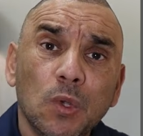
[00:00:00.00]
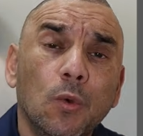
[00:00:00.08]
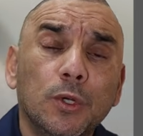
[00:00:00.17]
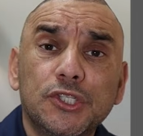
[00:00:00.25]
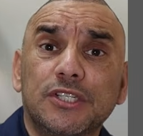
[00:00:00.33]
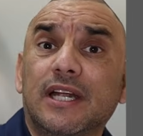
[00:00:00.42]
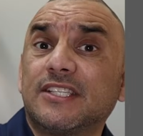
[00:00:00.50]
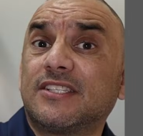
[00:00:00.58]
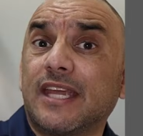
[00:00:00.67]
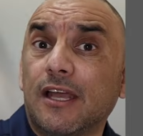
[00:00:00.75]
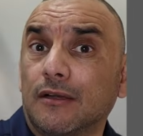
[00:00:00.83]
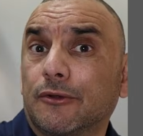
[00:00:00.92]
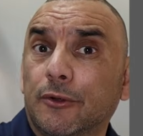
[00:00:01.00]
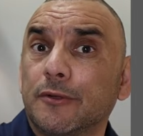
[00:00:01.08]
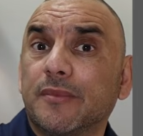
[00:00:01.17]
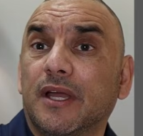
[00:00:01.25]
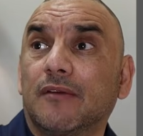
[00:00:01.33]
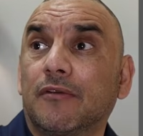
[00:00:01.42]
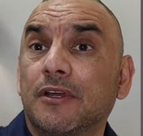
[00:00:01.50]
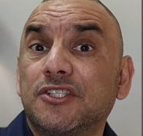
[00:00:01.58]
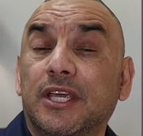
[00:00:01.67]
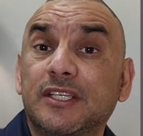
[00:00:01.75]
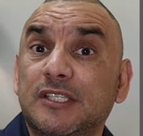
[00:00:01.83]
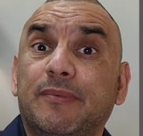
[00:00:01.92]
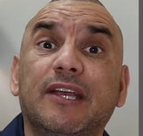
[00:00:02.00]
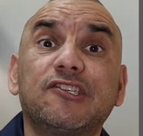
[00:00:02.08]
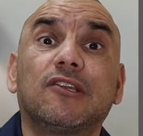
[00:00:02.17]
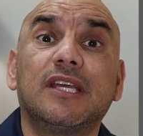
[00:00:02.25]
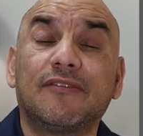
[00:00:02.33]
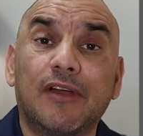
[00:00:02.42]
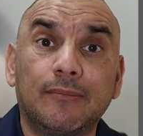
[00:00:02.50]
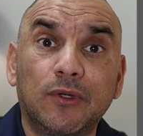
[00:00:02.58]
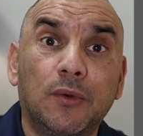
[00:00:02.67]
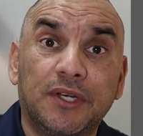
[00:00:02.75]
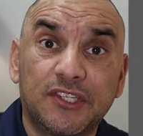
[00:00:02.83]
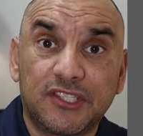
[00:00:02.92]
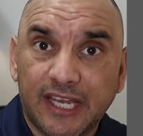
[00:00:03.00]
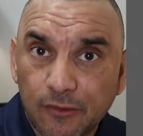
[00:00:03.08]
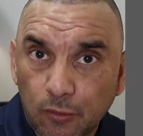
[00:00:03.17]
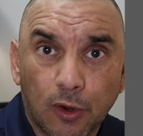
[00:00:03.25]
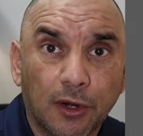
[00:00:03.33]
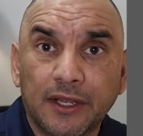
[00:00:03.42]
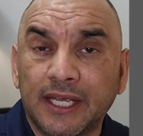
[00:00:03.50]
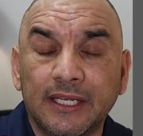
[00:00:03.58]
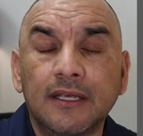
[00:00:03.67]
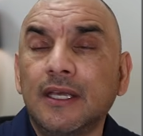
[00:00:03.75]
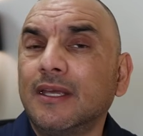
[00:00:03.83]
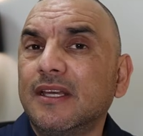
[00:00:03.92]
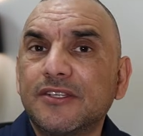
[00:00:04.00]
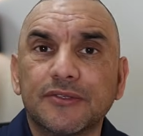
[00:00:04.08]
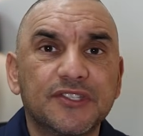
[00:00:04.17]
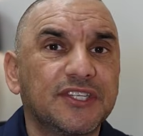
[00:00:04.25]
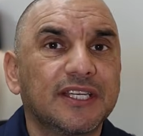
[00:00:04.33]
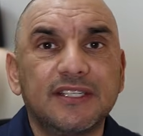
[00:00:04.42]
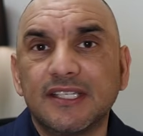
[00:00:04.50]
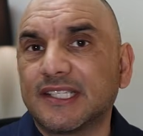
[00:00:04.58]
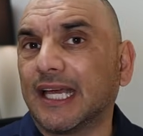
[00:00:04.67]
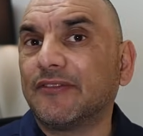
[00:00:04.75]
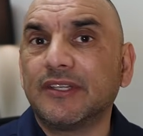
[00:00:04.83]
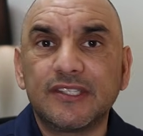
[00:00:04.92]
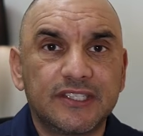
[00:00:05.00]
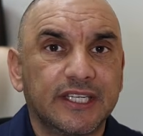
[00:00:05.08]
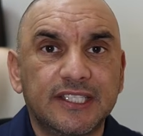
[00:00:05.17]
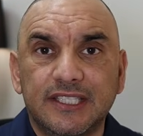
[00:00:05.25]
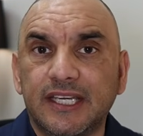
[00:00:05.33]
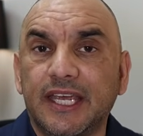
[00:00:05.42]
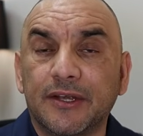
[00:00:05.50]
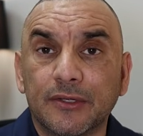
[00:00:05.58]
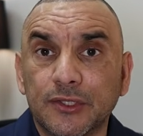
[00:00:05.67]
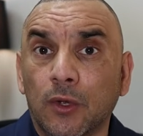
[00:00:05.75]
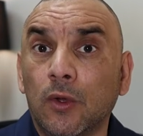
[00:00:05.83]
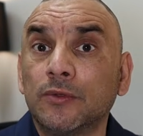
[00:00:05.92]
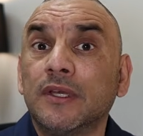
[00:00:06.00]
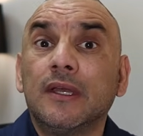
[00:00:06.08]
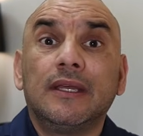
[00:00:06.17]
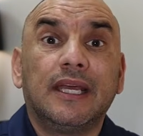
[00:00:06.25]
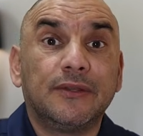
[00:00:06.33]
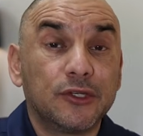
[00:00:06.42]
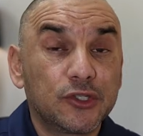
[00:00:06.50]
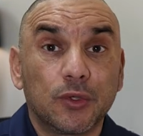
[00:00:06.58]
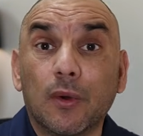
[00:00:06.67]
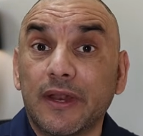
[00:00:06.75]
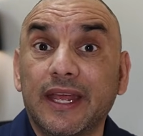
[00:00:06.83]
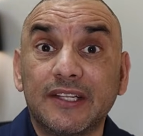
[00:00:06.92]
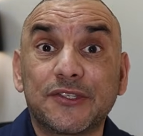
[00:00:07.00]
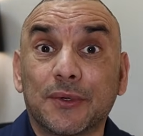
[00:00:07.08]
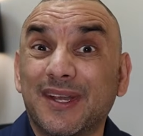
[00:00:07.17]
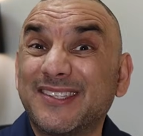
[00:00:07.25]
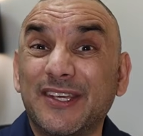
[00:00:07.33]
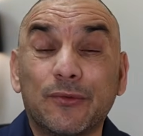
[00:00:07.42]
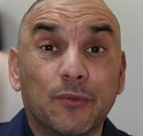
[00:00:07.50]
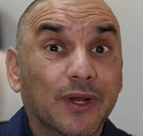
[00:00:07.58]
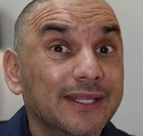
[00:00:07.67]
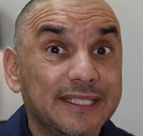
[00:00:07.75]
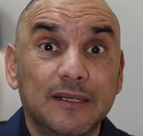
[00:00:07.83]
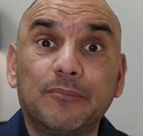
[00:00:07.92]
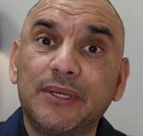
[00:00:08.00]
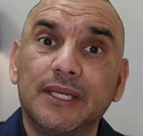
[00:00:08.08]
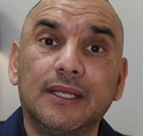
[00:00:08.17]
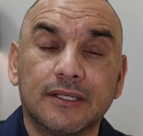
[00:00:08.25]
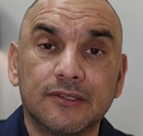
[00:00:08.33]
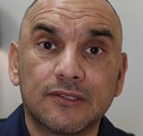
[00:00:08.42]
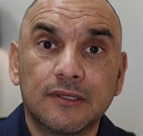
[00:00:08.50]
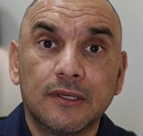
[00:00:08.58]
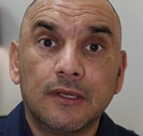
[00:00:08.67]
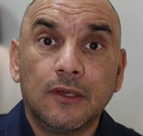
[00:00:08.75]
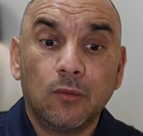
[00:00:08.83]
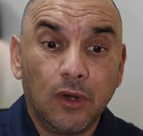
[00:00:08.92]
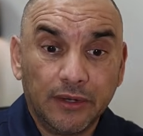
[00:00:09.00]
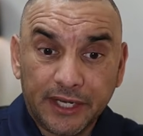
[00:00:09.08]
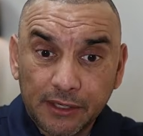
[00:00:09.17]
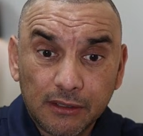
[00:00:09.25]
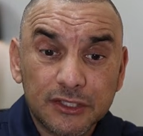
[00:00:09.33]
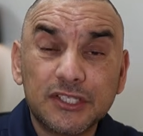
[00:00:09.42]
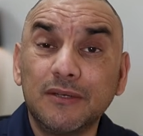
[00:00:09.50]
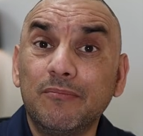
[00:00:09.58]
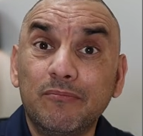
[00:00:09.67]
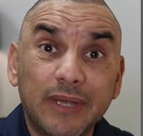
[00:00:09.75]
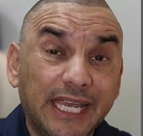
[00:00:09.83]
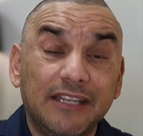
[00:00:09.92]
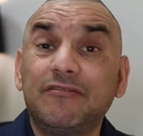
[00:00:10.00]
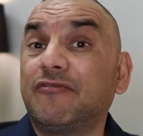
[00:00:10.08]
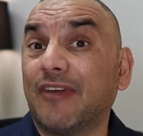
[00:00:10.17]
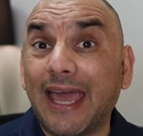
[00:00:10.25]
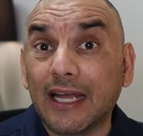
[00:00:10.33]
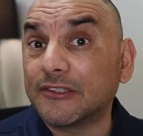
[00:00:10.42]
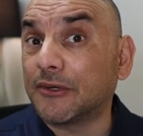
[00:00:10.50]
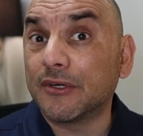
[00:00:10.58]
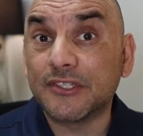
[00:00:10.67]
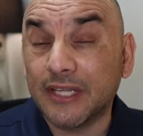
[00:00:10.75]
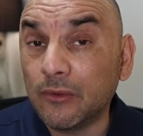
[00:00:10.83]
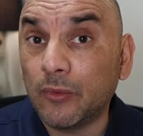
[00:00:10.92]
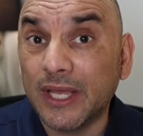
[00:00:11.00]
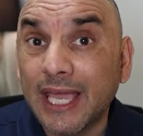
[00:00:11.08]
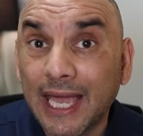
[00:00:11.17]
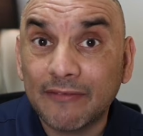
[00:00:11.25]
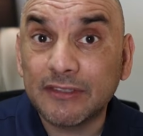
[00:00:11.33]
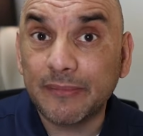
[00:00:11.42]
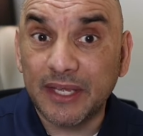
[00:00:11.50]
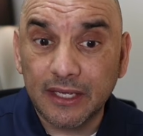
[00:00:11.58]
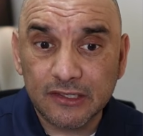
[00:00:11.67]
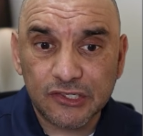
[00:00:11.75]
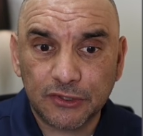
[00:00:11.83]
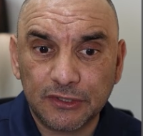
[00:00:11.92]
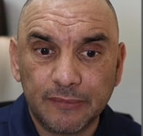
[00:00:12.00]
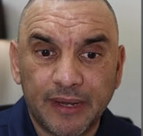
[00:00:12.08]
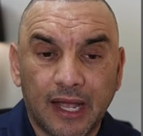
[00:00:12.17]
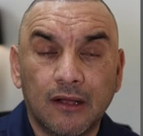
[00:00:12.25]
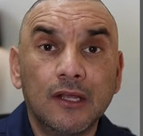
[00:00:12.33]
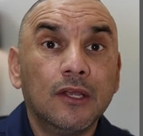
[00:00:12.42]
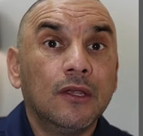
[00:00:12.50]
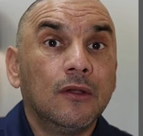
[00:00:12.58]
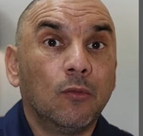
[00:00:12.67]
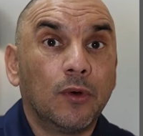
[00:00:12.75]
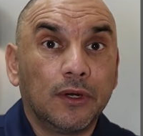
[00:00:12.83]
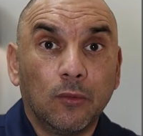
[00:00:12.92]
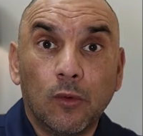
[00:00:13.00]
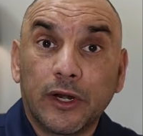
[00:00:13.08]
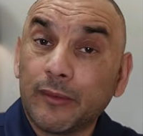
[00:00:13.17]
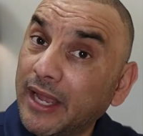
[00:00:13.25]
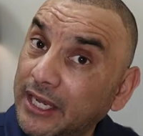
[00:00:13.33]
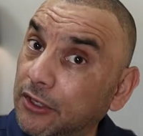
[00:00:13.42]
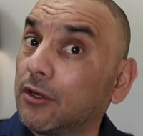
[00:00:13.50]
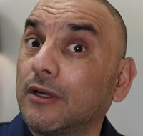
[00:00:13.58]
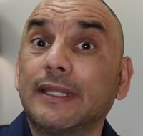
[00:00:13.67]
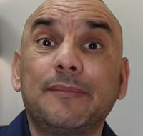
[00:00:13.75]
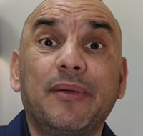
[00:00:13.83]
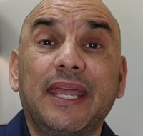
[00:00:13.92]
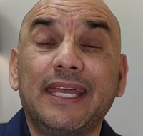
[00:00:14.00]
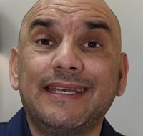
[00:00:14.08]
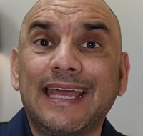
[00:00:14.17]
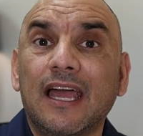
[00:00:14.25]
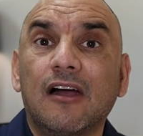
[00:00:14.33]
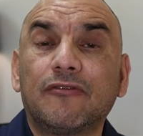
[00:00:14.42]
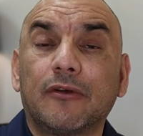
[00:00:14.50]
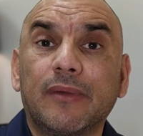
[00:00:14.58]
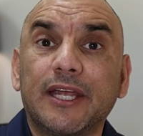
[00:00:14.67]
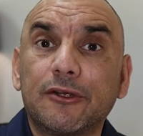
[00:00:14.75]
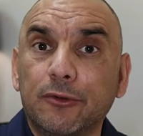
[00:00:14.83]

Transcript: or should I stay on group coverage, especially if I'm going to stay working till 67, 68 years old? And the short answer is it really depends. Well, here are some main factors that we have to be concerned about. What am I currently paying now for my